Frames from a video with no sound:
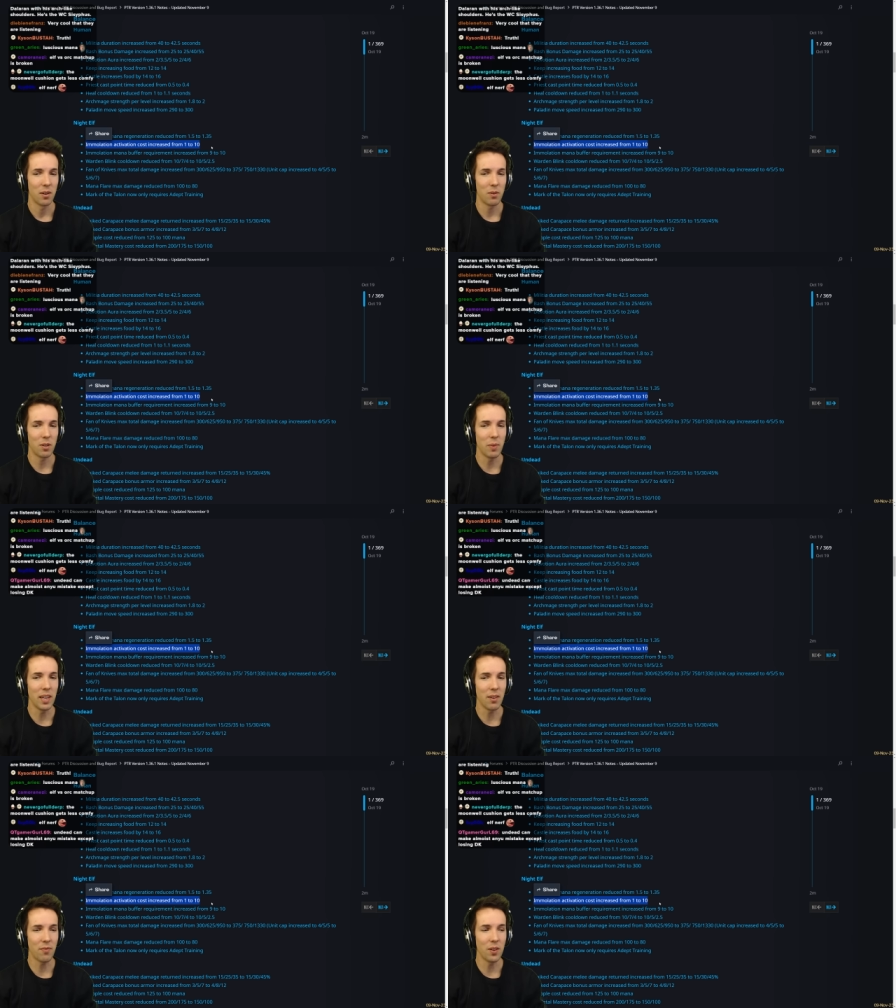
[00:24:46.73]
which
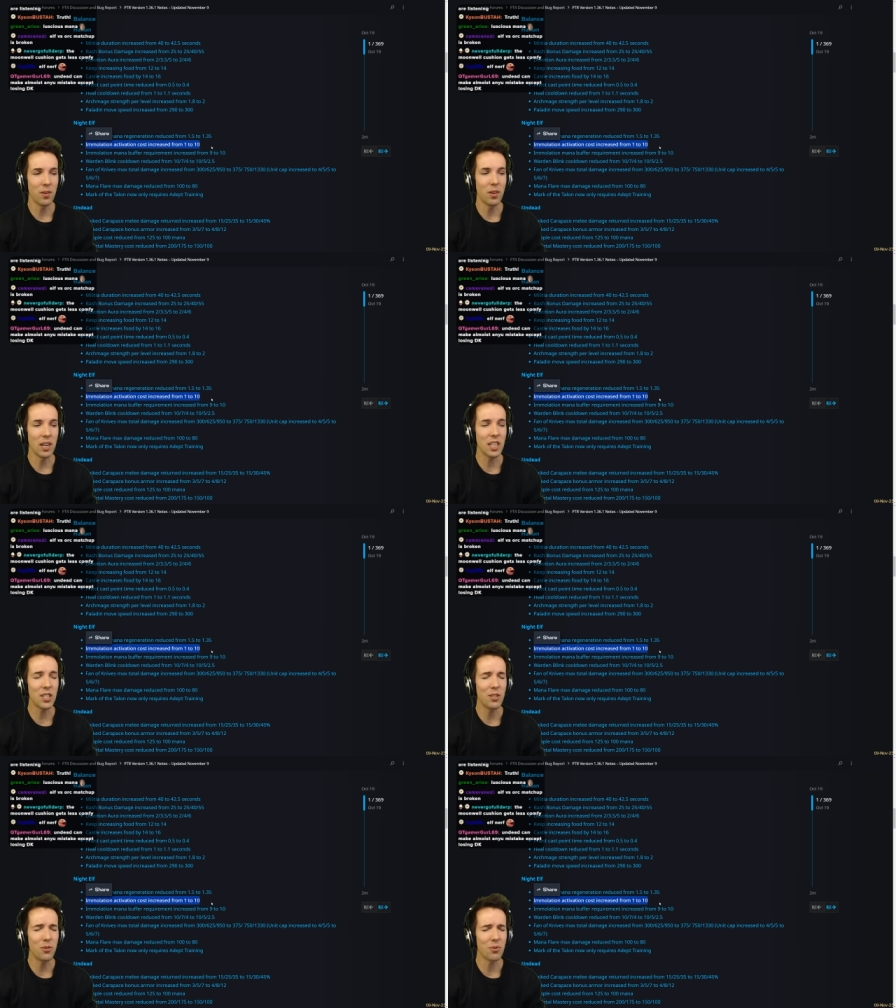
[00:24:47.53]
made it feel
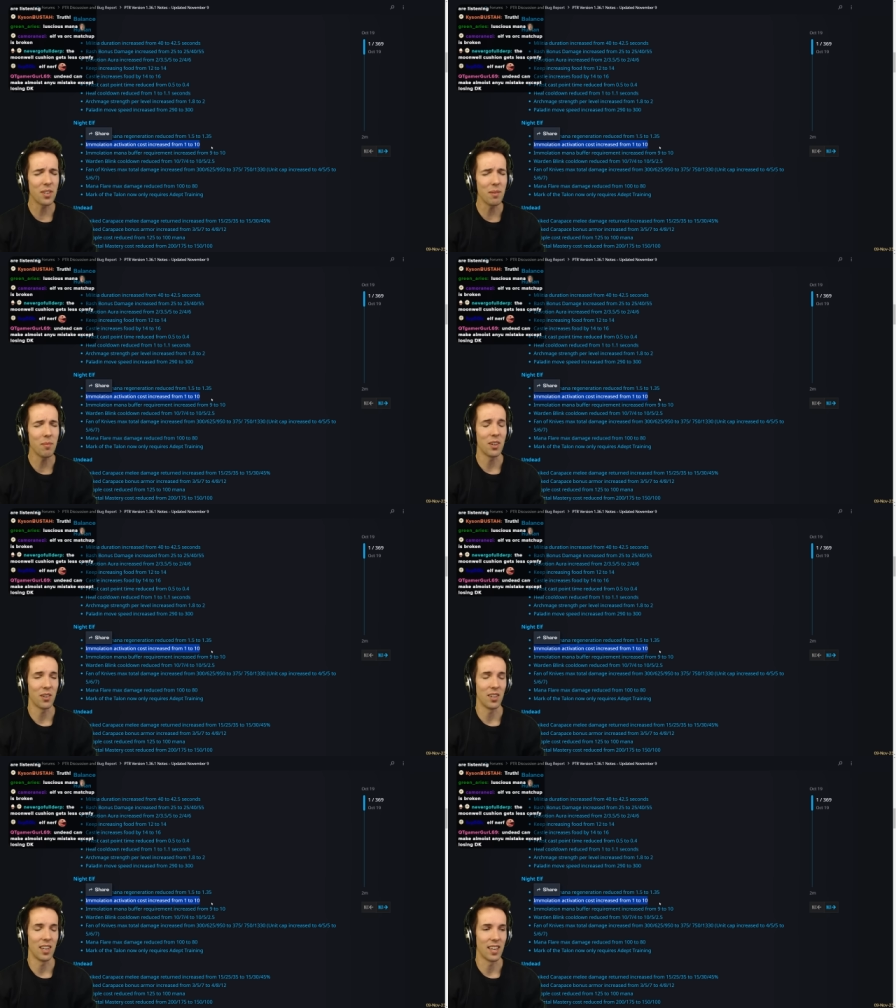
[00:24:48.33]
extremely
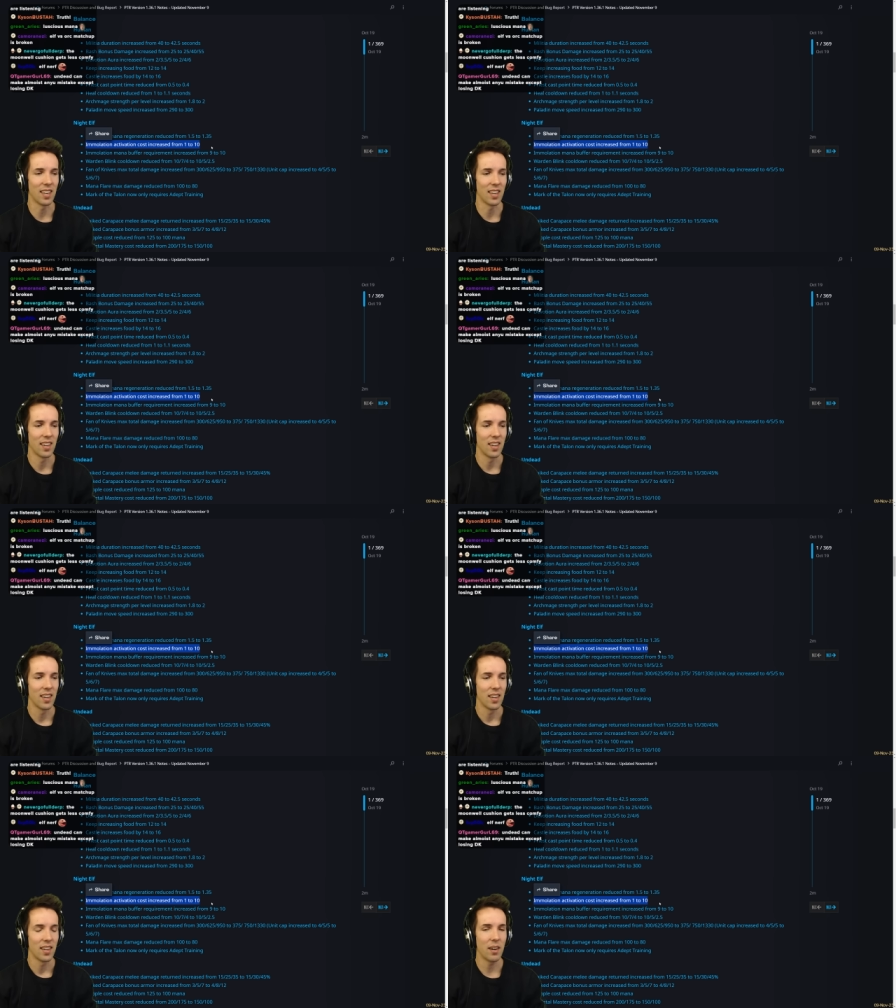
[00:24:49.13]
all in.
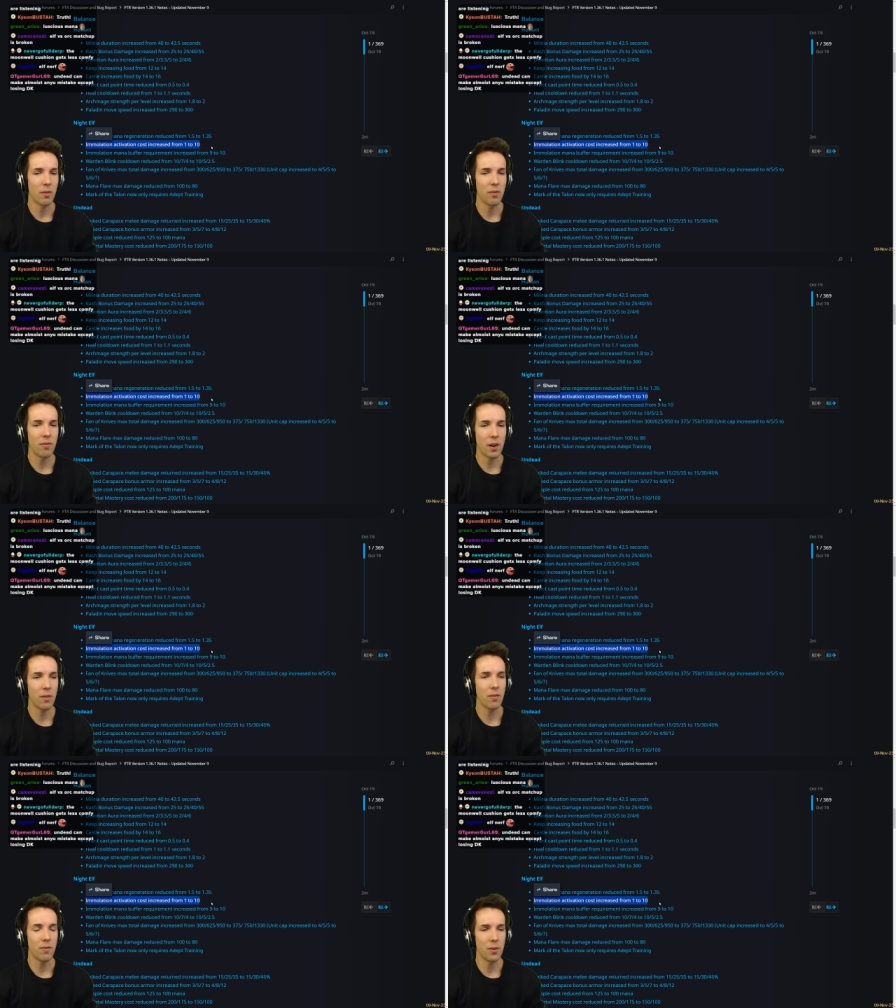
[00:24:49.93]
There were
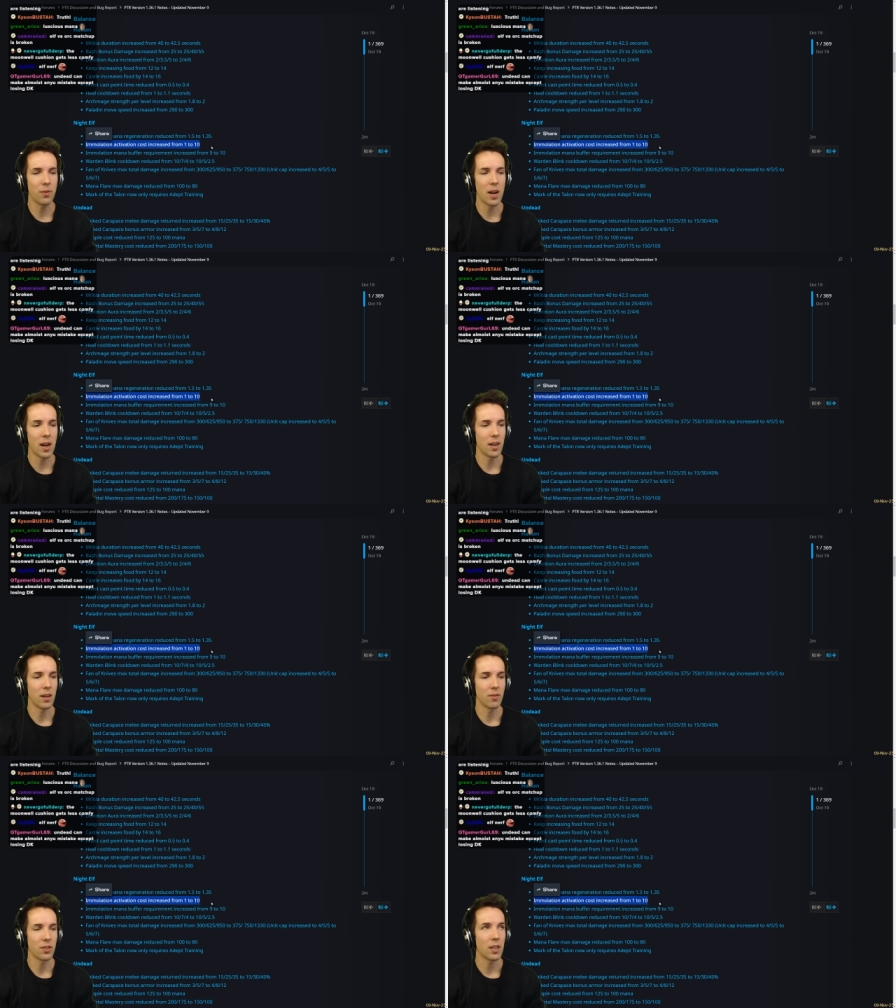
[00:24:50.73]
very few night
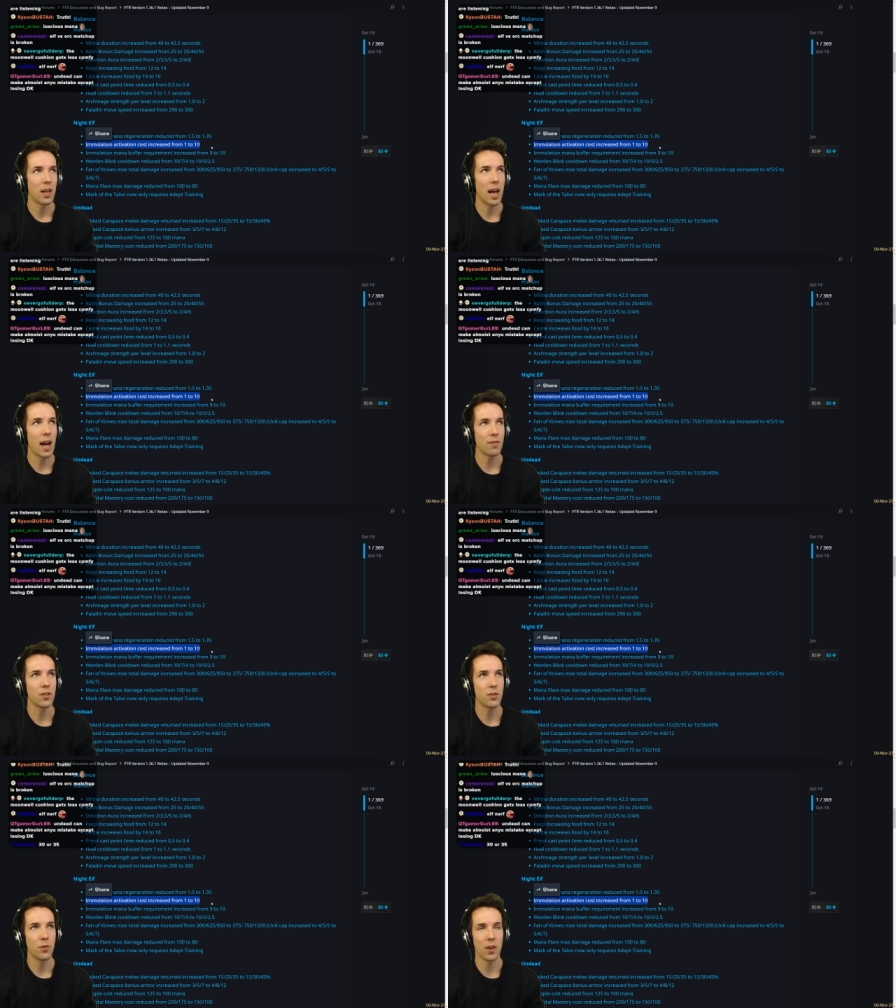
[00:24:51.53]
elves
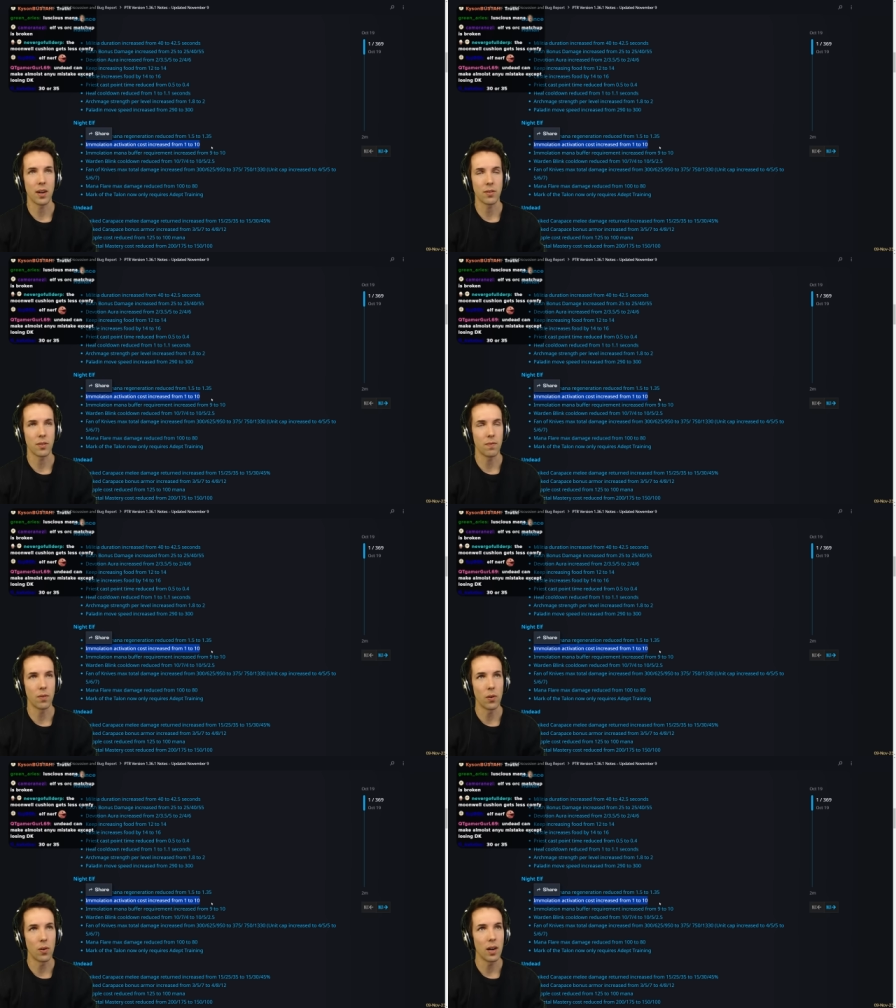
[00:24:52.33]
after
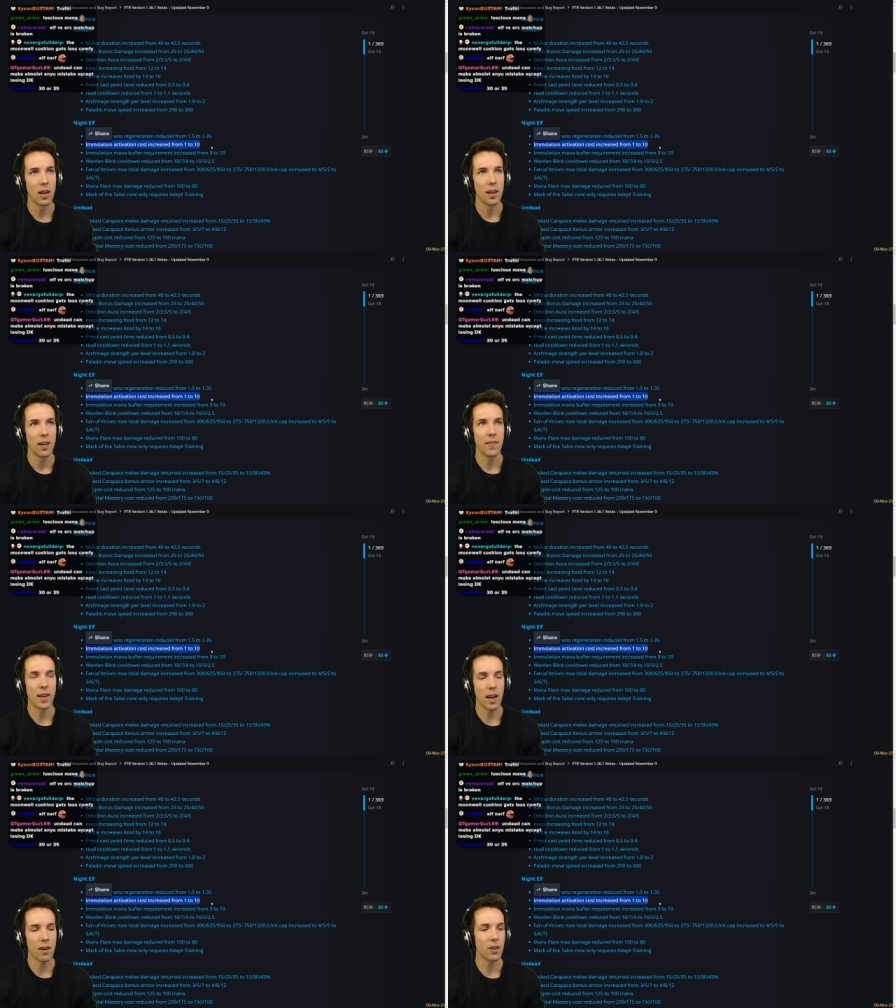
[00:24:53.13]
2004
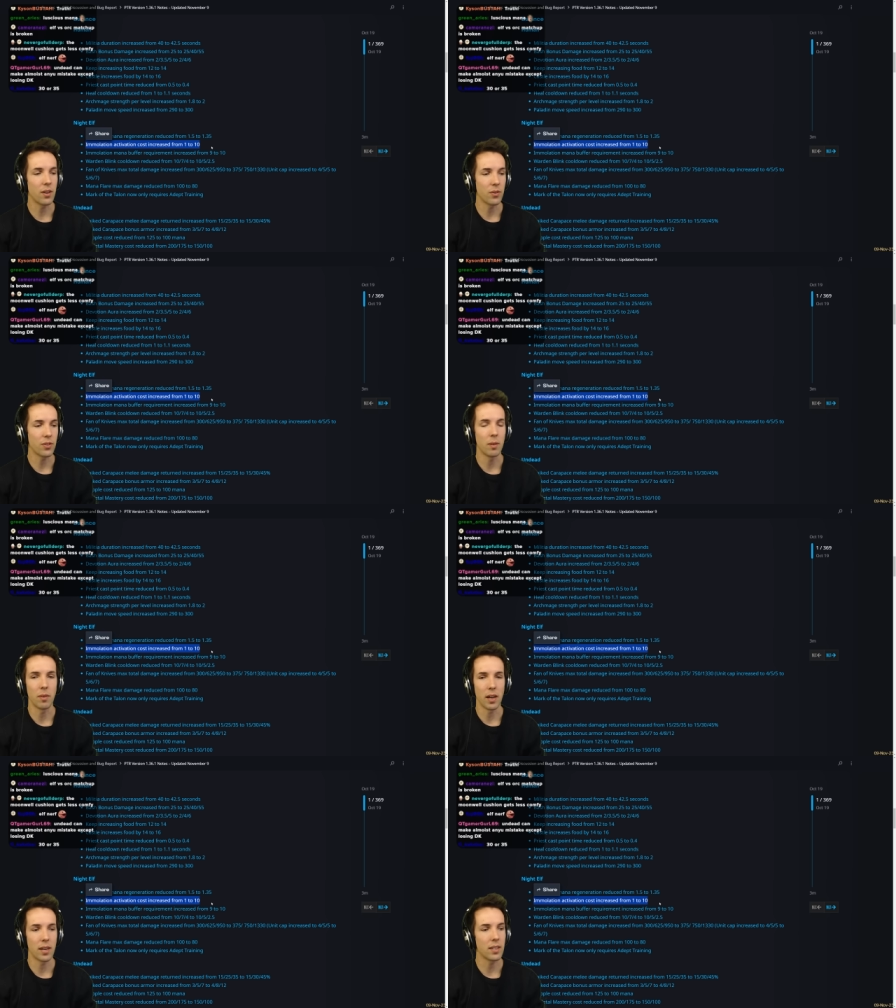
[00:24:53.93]
that ever used
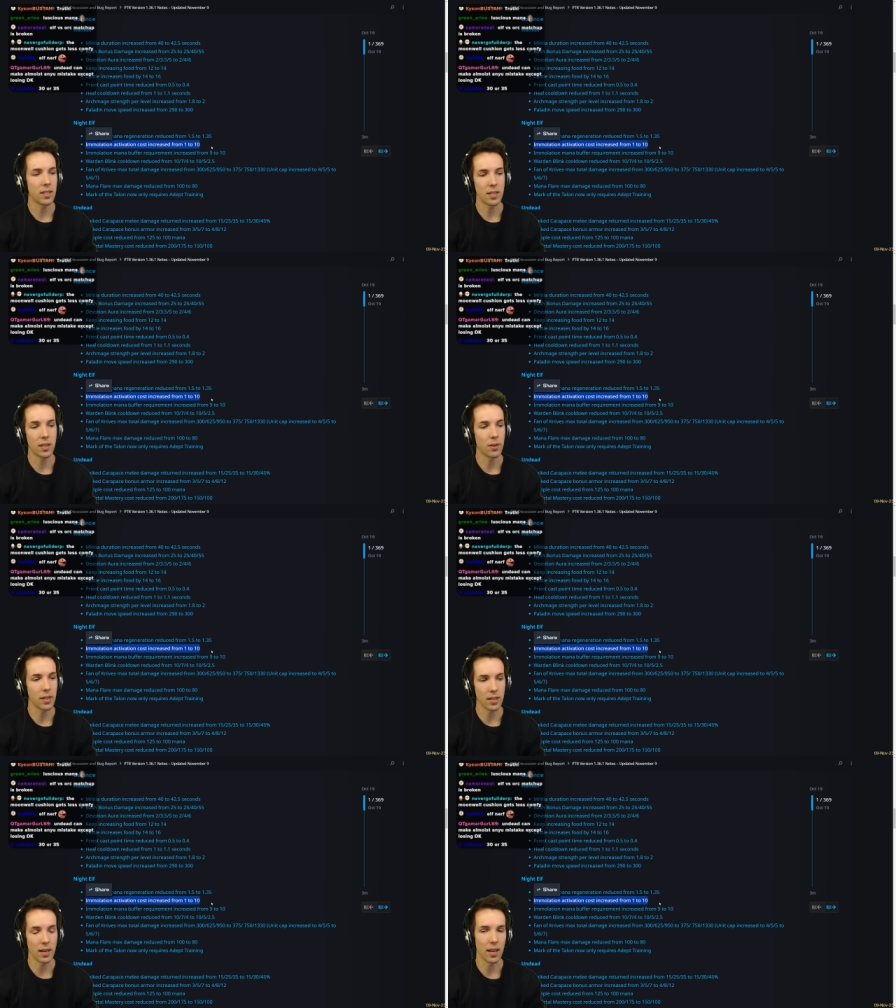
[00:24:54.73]
immolation
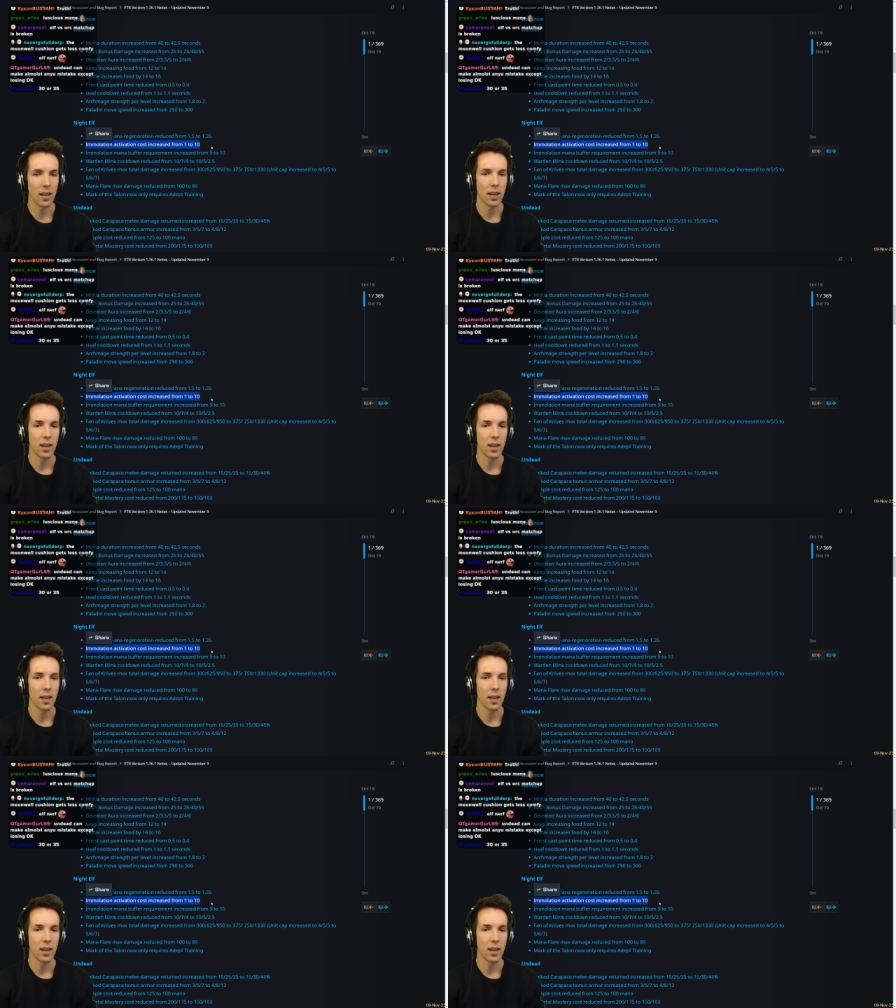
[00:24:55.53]
seriously.